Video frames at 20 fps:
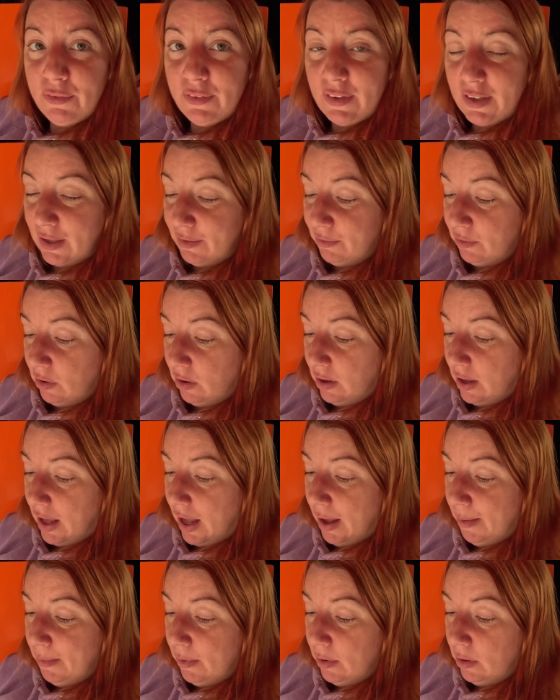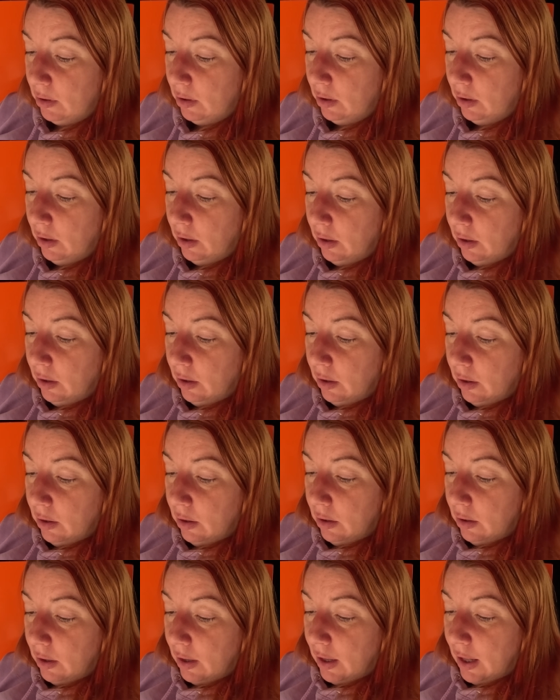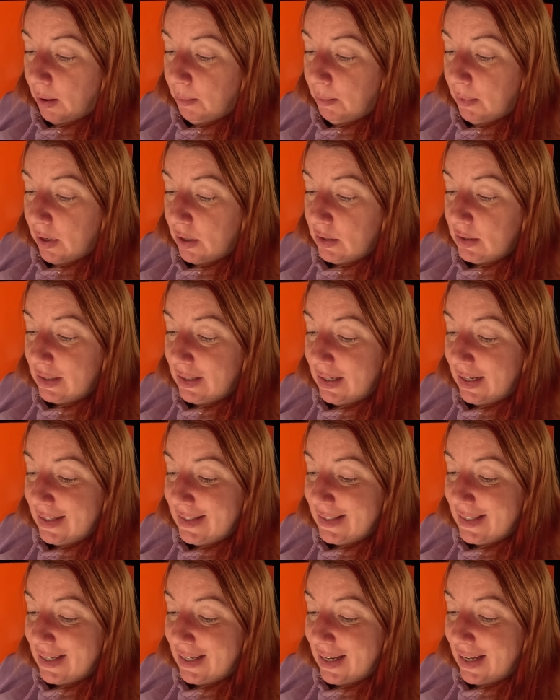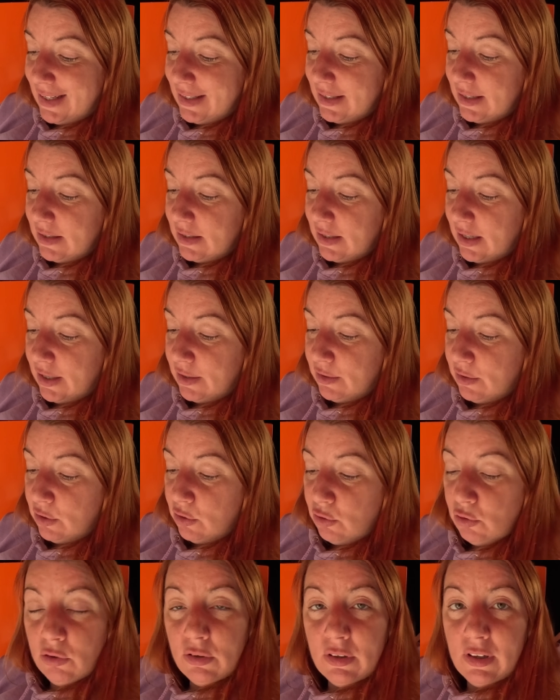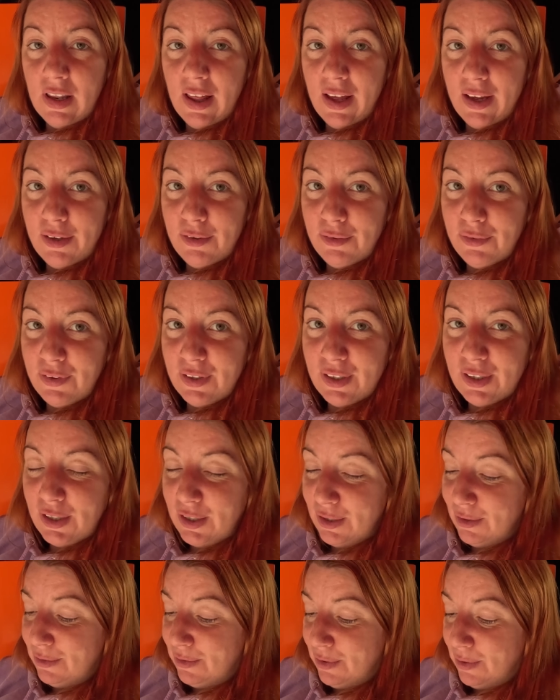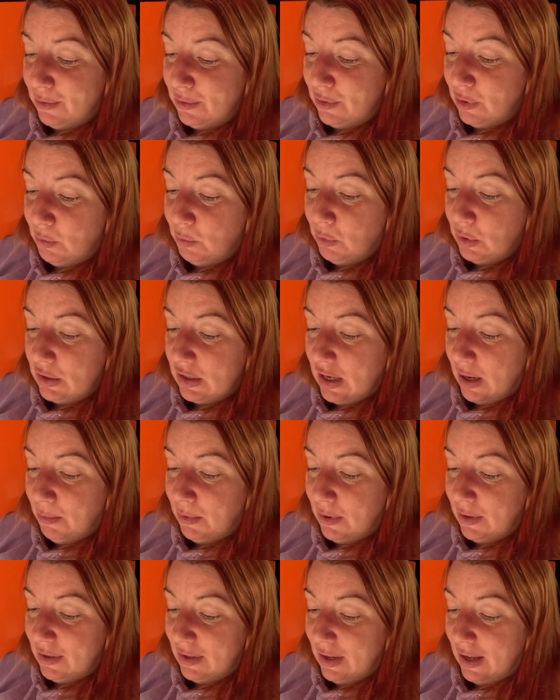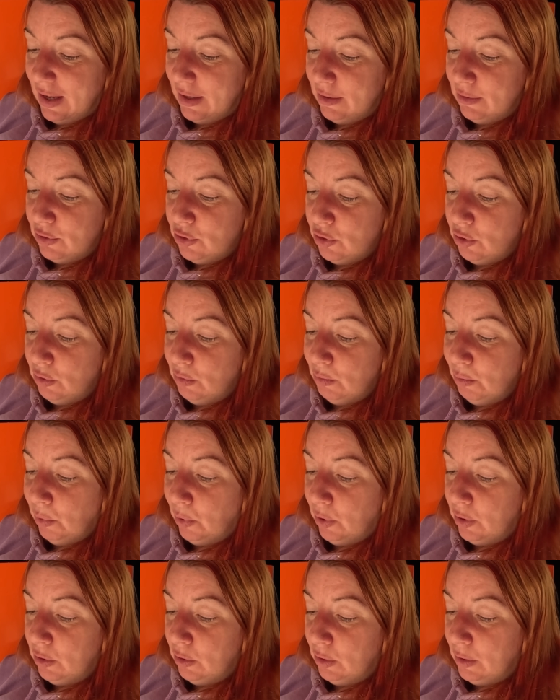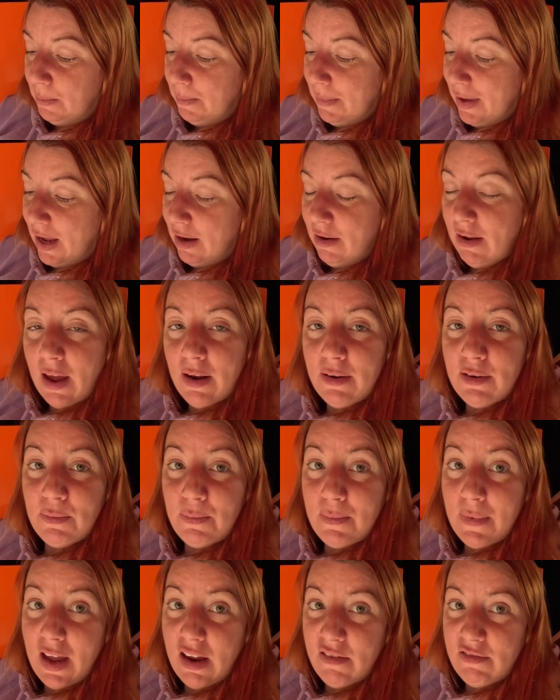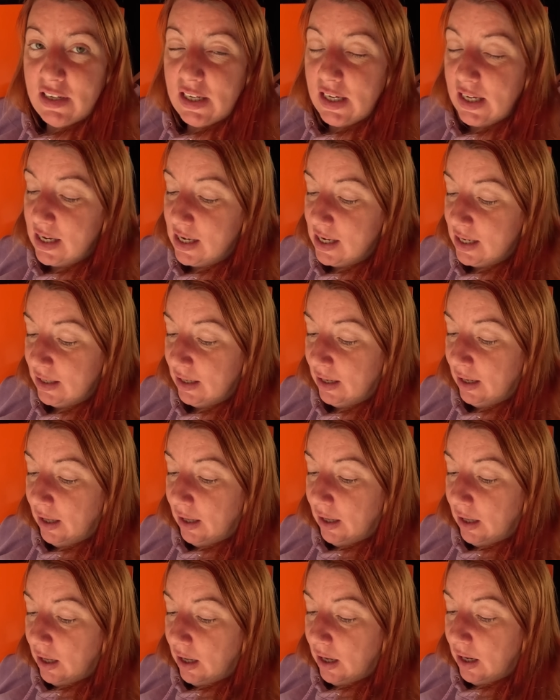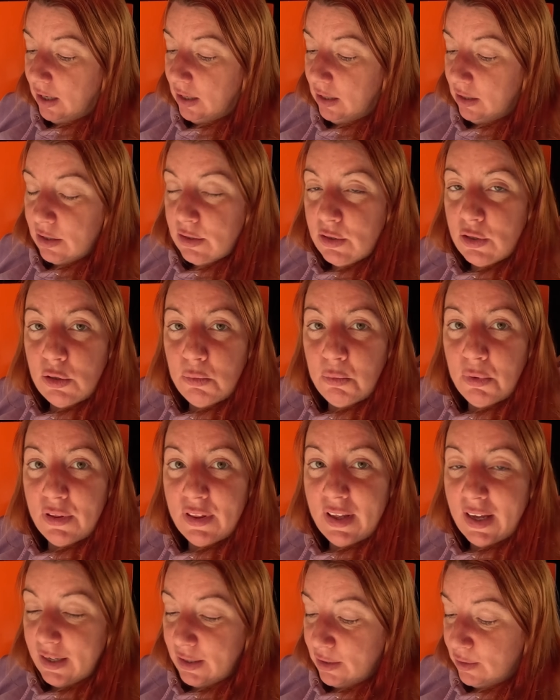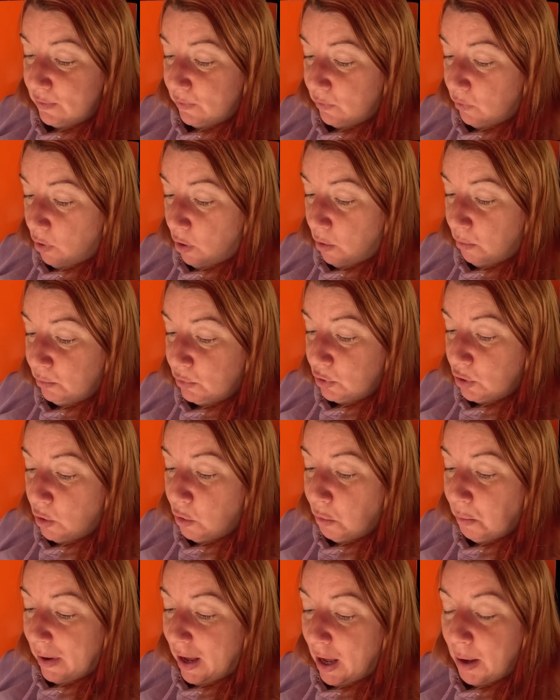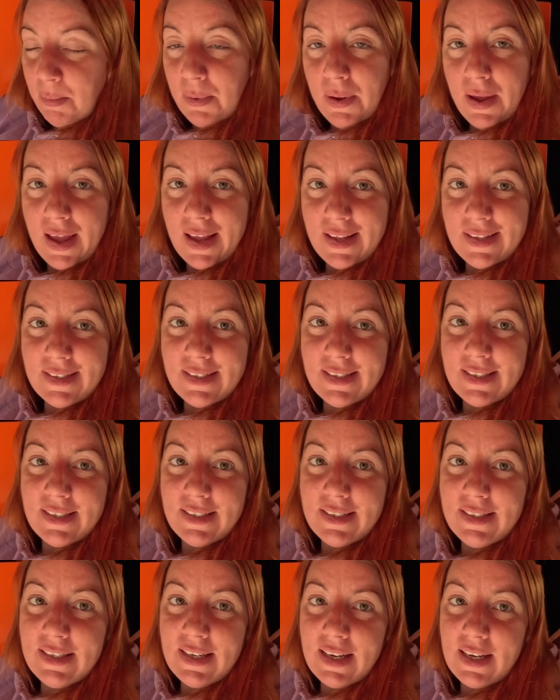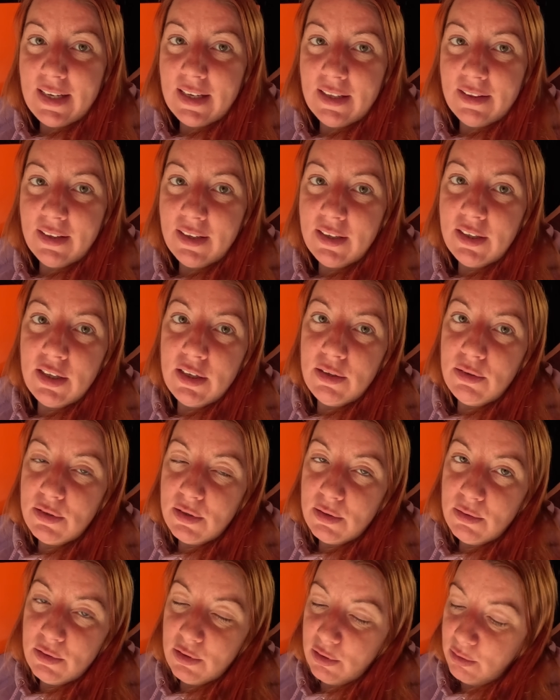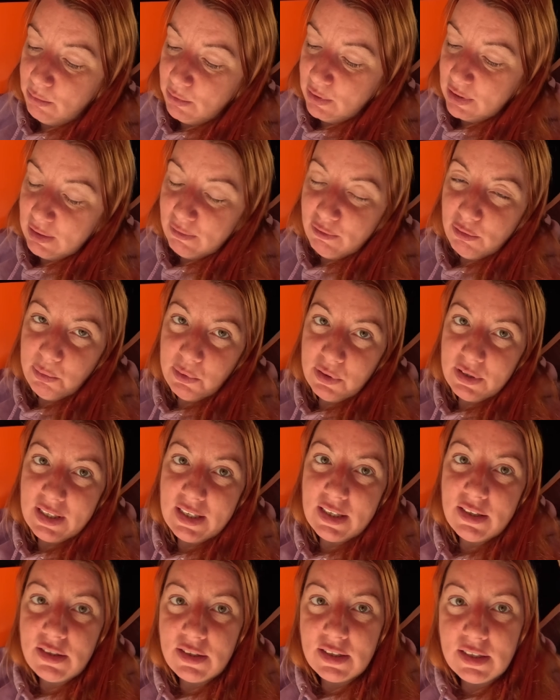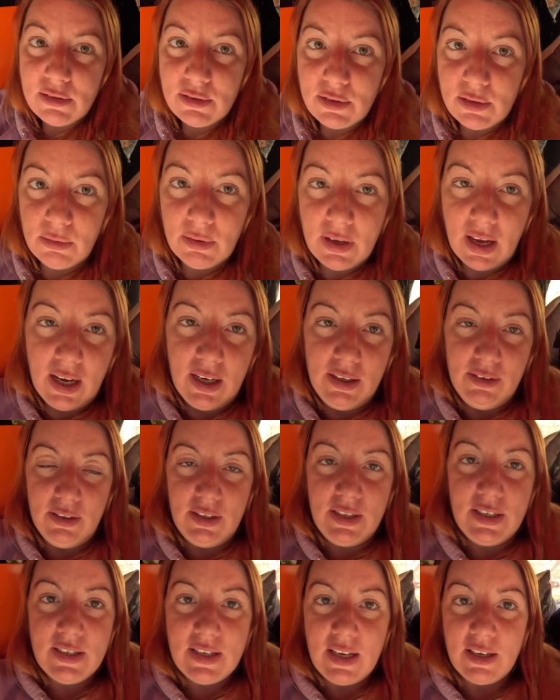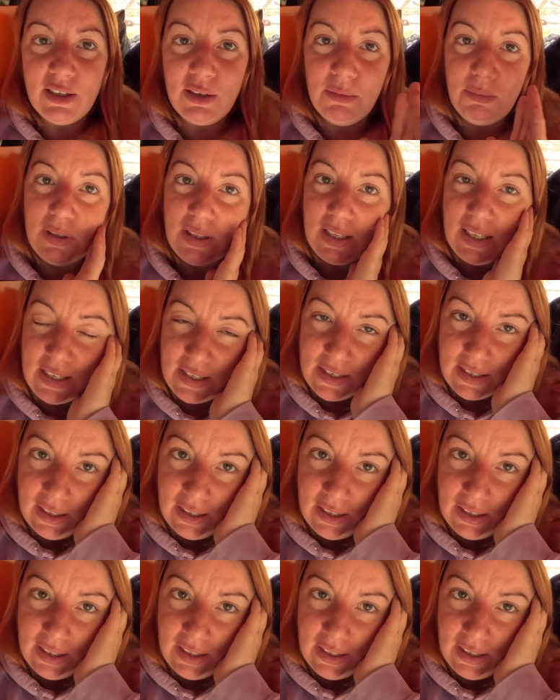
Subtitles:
I've got Ahmad 1986, The Done Life. Thank you so much, Ahmad. John Boyle and Mary Keane, and a super thanks from Joe Barber N6D. Thank you so much, everybody. It's still so kind that you're sending me